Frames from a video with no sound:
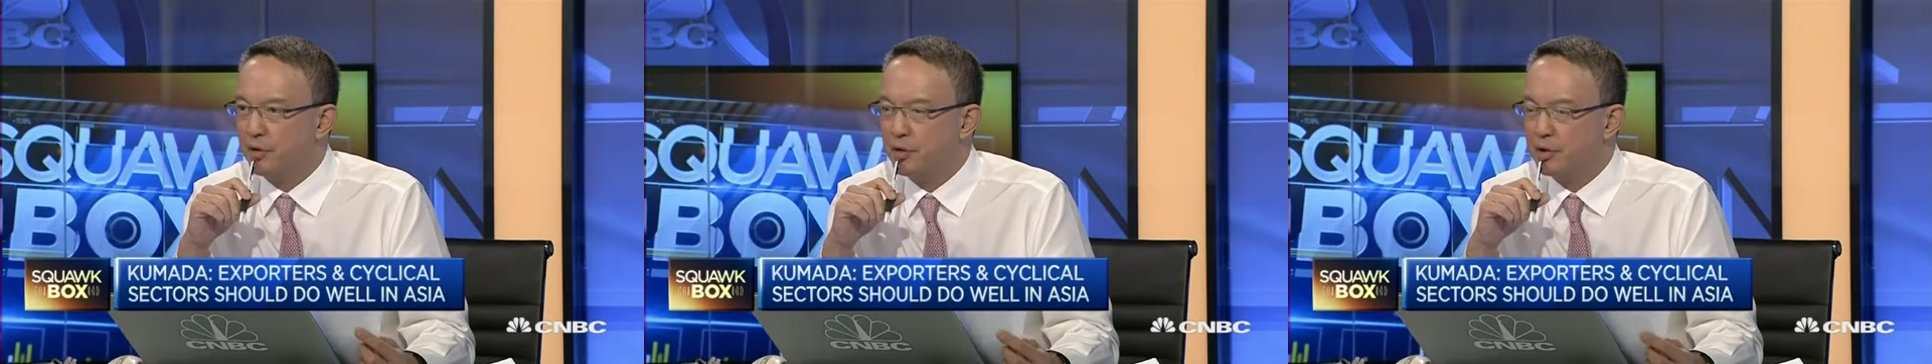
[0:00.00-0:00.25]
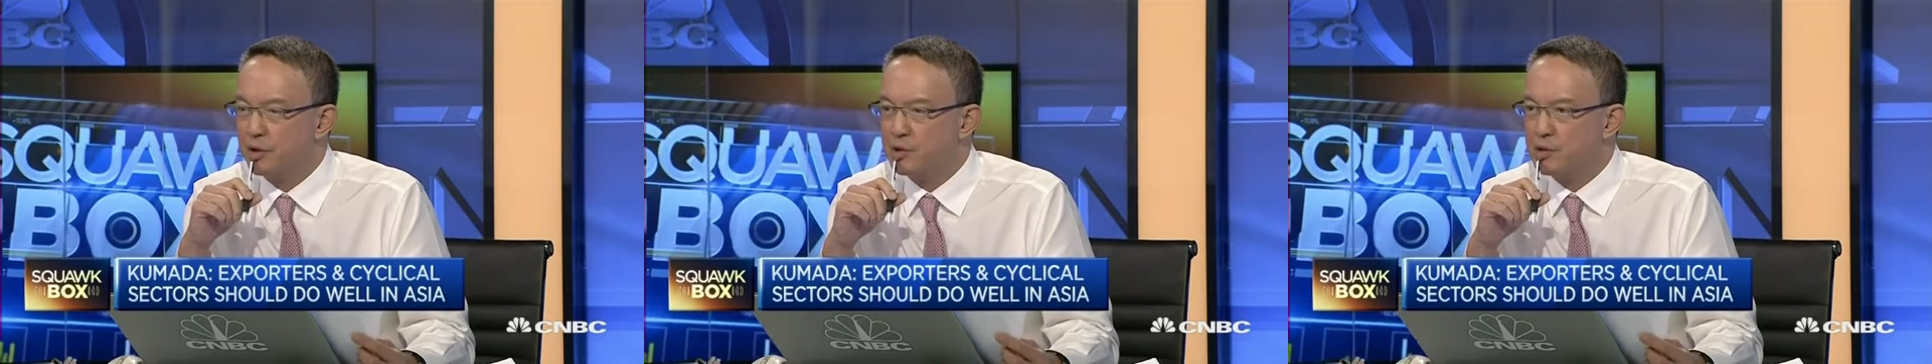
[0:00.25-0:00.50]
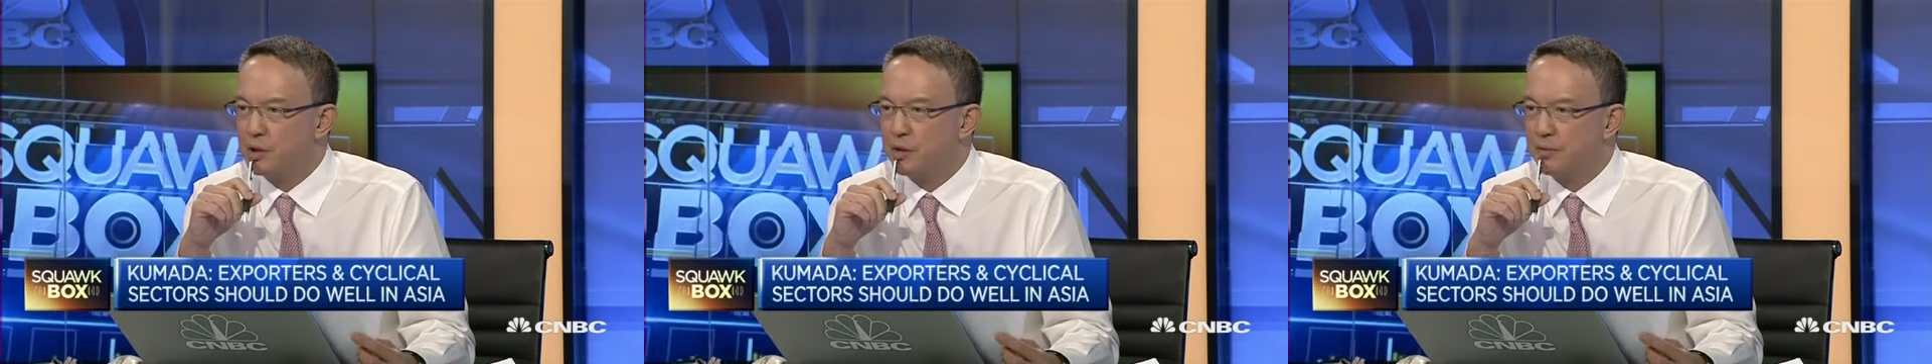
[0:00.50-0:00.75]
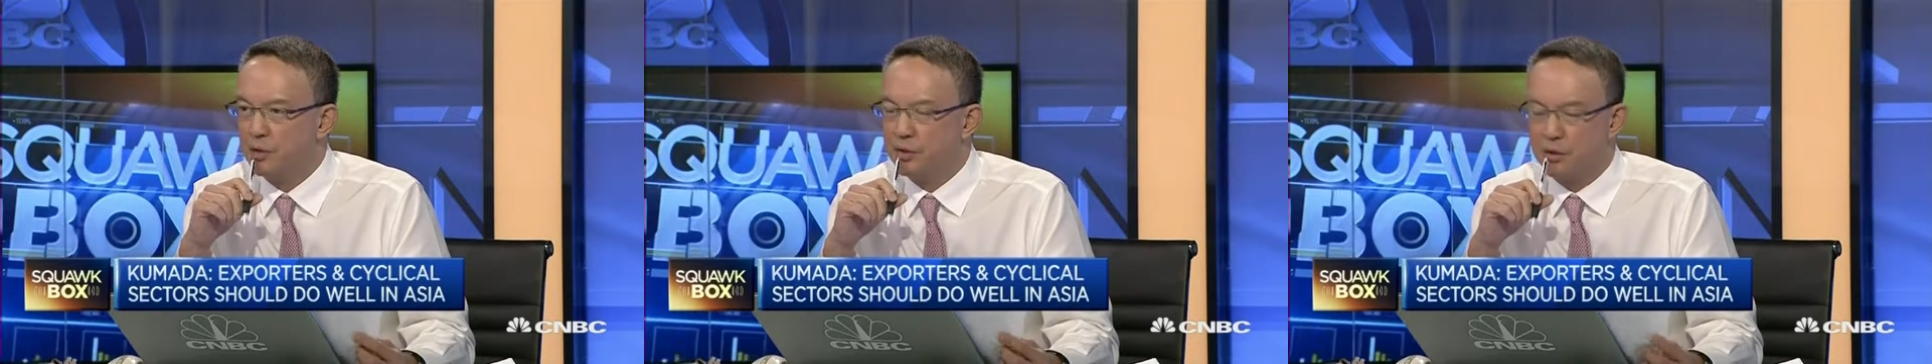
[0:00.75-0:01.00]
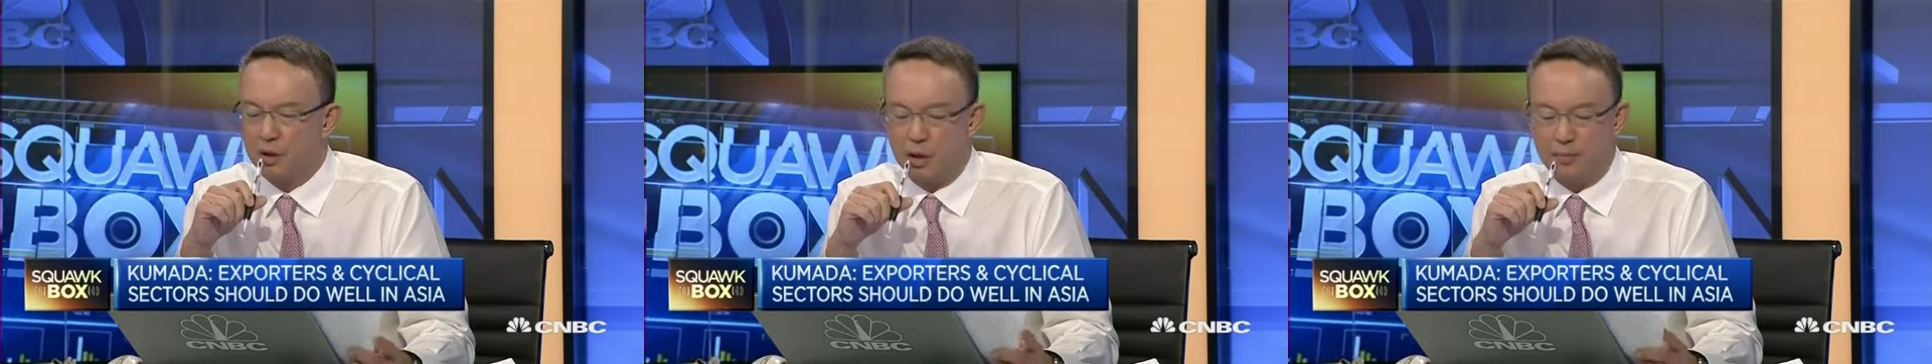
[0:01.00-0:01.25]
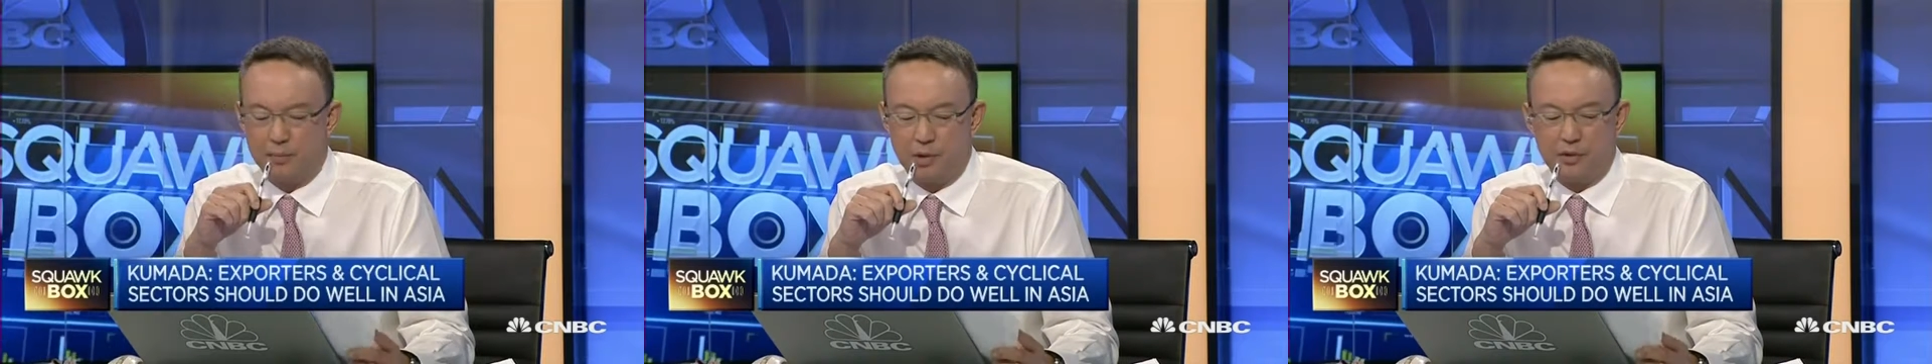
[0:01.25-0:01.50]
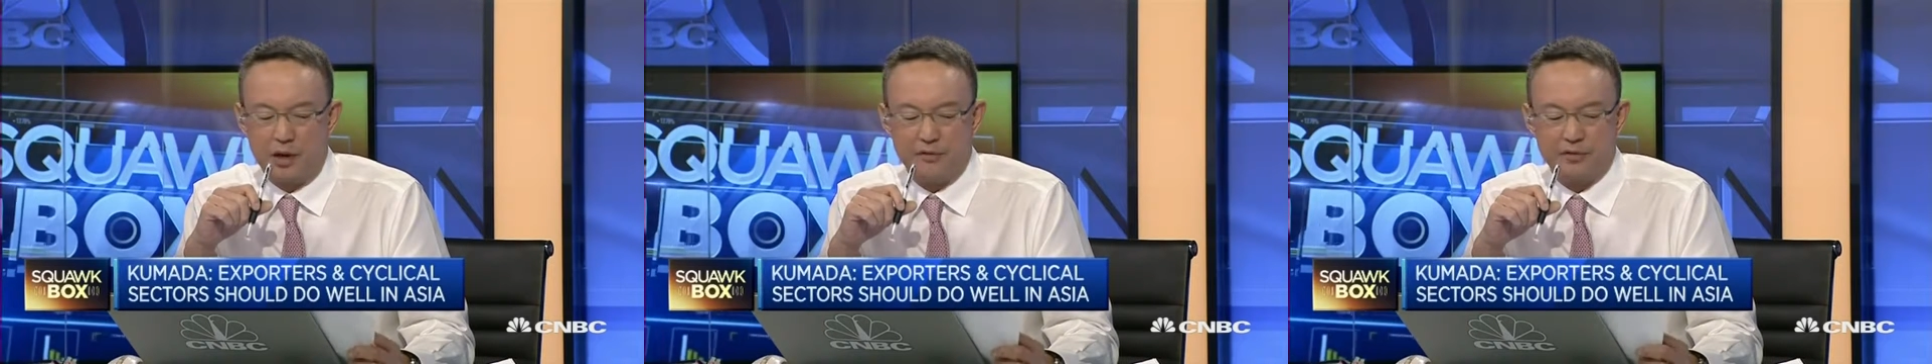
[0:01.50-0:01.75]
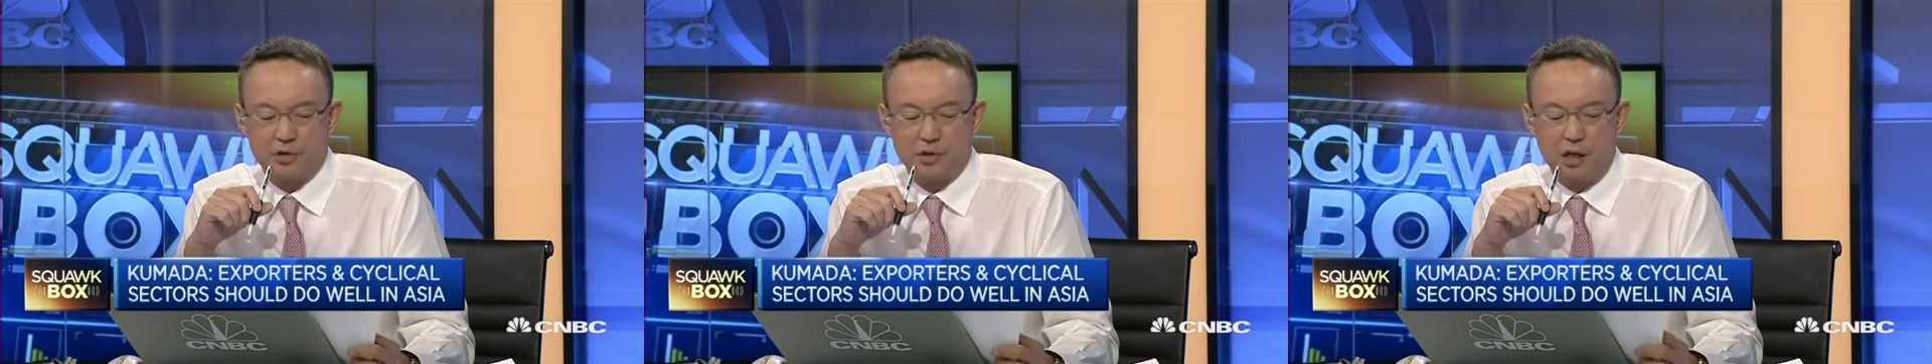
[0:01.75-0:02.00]
goodies that they
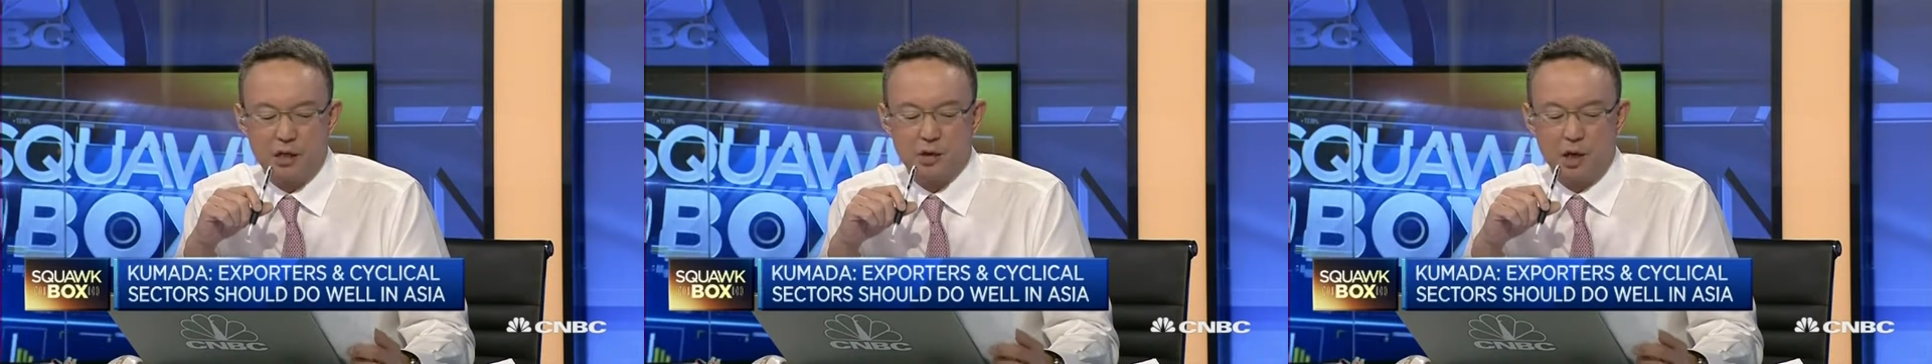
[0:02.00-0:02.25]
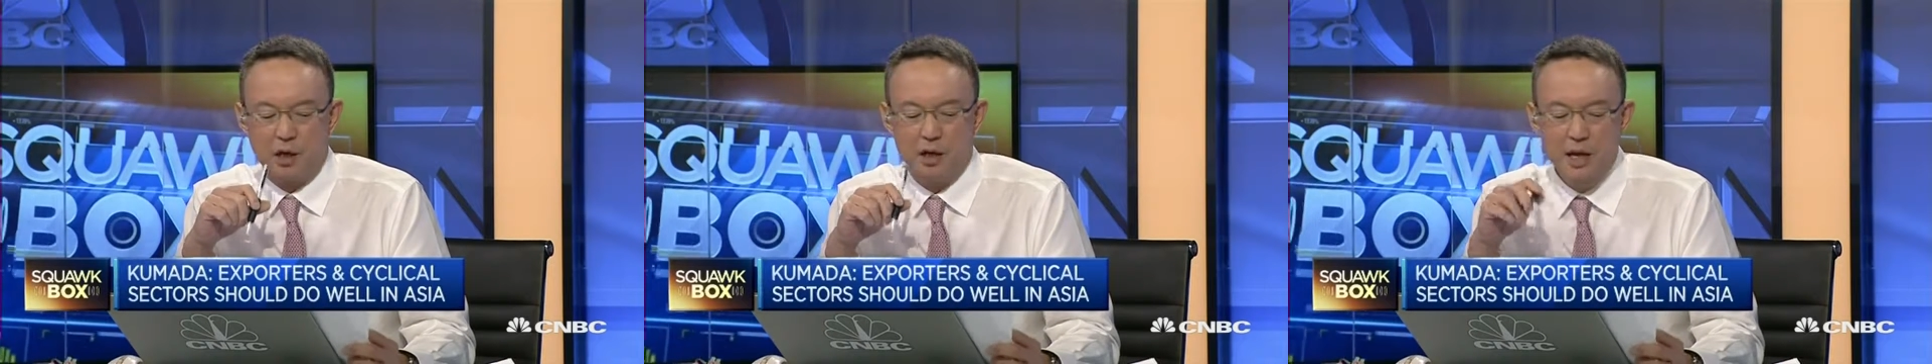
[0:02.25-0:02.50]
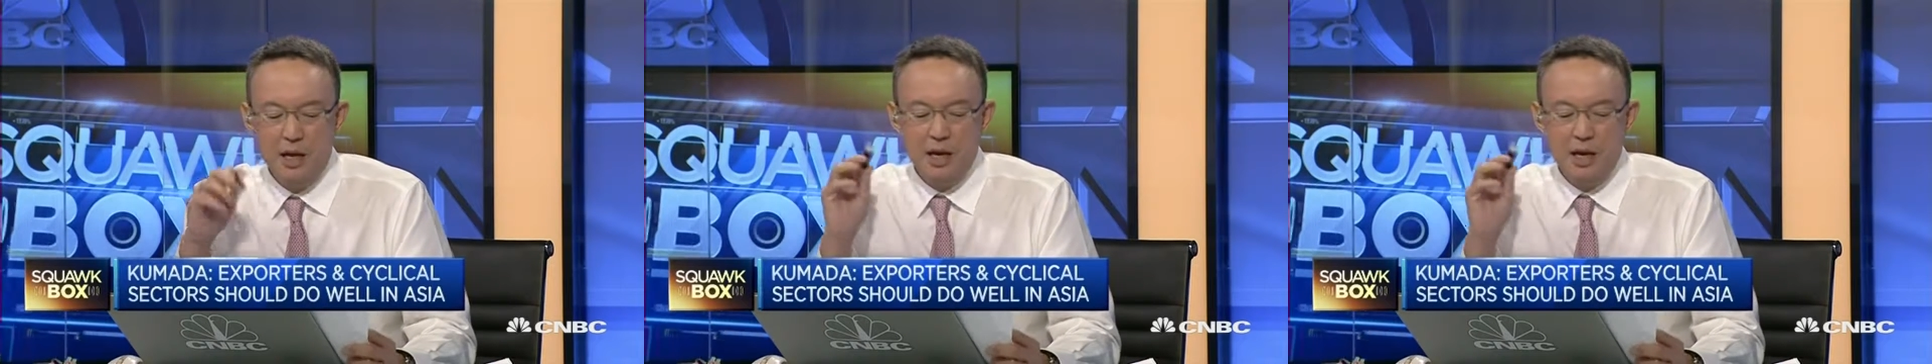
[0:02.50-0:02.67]
have their sights on.